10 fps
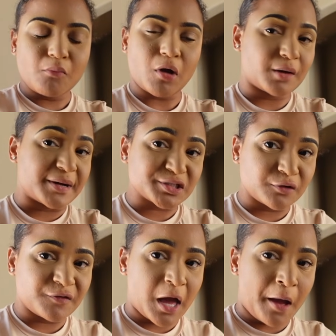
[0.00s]
Proud of
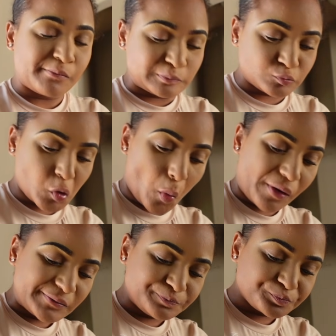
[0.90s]
myself for that.
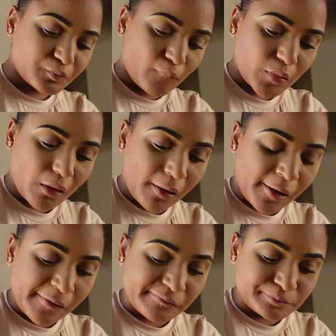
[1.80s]

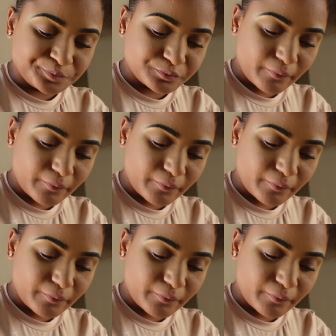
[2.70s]
Man,